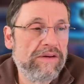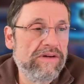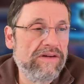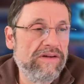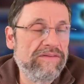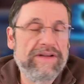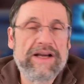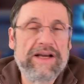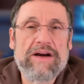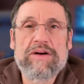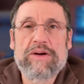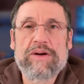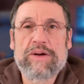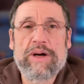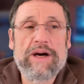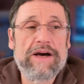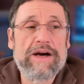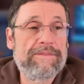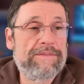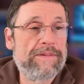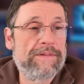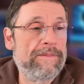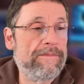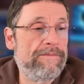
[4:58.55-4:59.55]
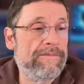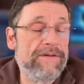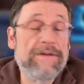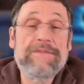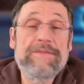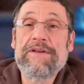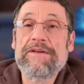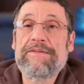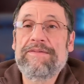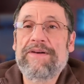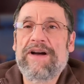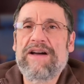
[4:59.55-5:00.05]
we've now gone from
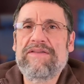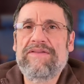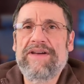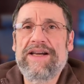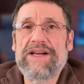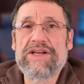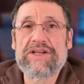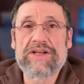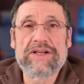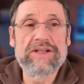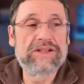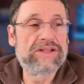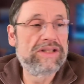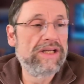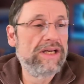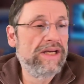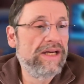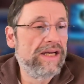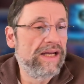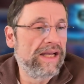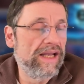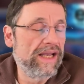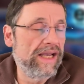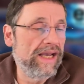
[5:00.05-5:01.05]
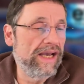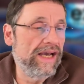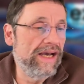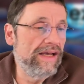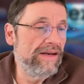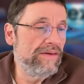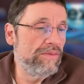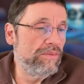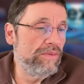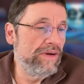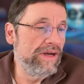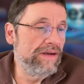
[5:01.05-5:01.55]
55 agents,
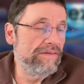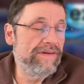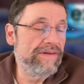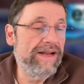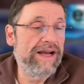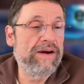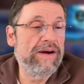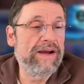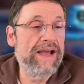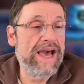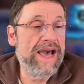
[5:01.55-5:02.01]
and we have now